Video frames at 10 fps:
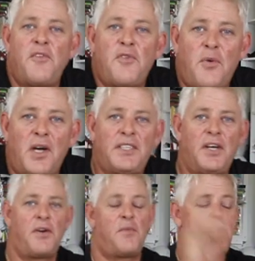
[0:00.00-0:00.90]
you for
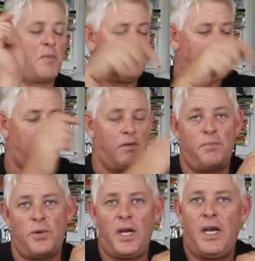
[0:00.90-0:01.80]
watching. Remember to
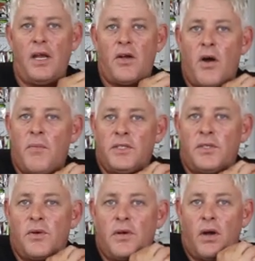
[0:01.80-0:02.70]
put any comments or